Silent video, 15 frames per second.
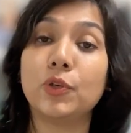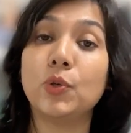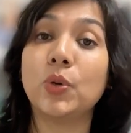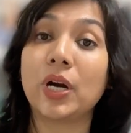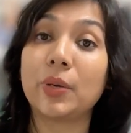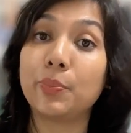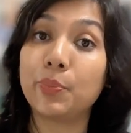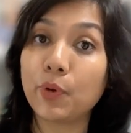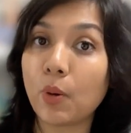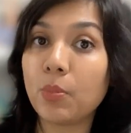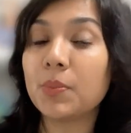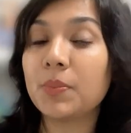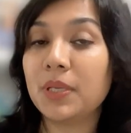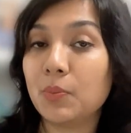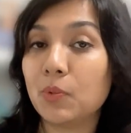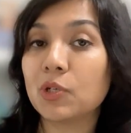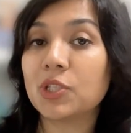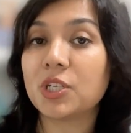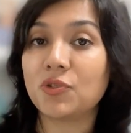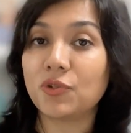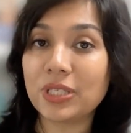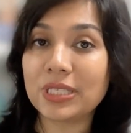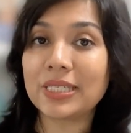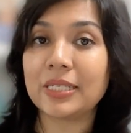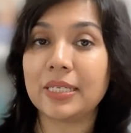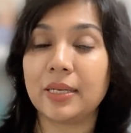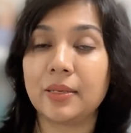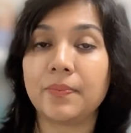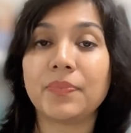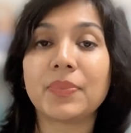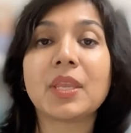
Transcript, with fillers: you are probably most interested in.